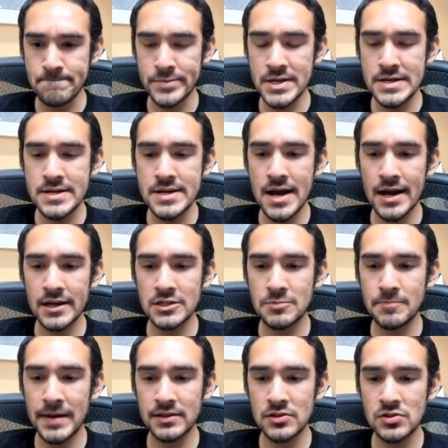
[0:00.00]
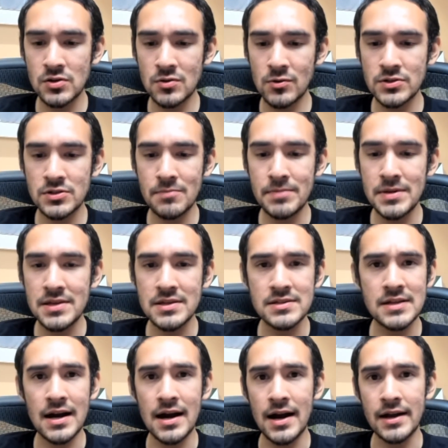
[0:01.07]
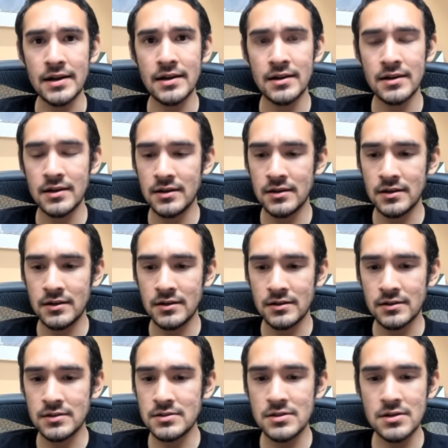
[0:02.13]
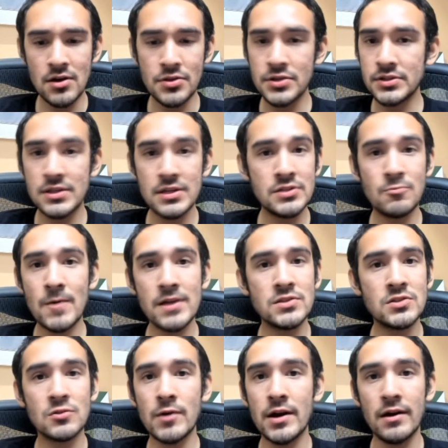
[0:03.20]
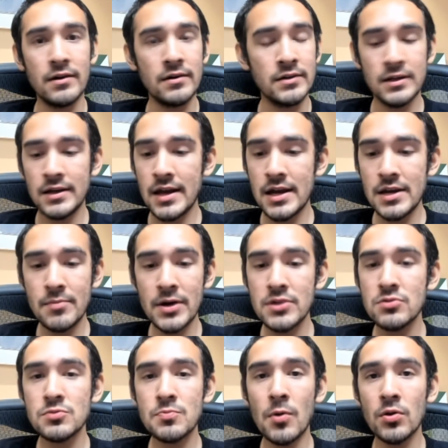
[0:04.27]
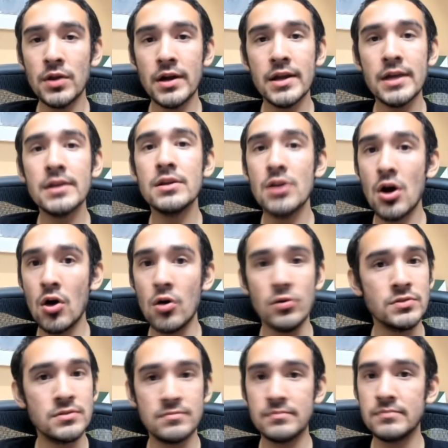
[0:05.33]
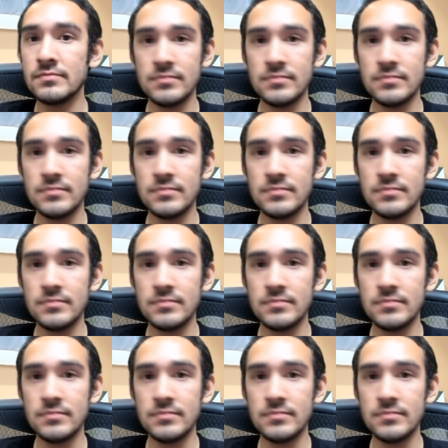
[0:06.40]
Did not expect the scores to be this high, because this red square, anybody who's bowled on it knows.